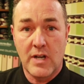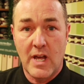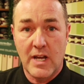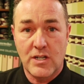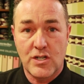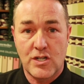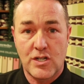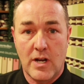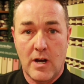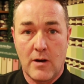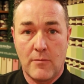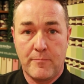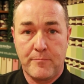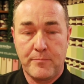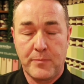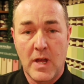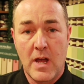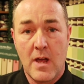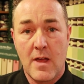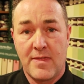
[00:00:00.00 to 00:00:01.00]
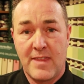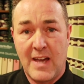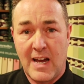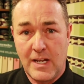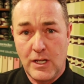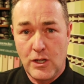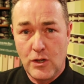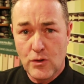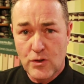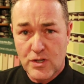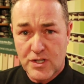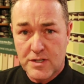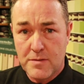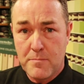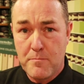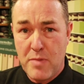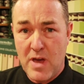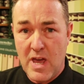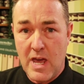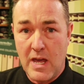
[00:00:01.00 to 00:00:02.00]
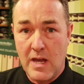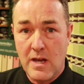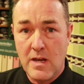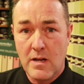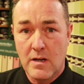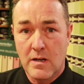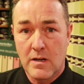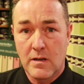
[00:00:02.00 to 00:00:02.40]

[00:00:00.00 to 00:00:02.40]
eggshell that used to be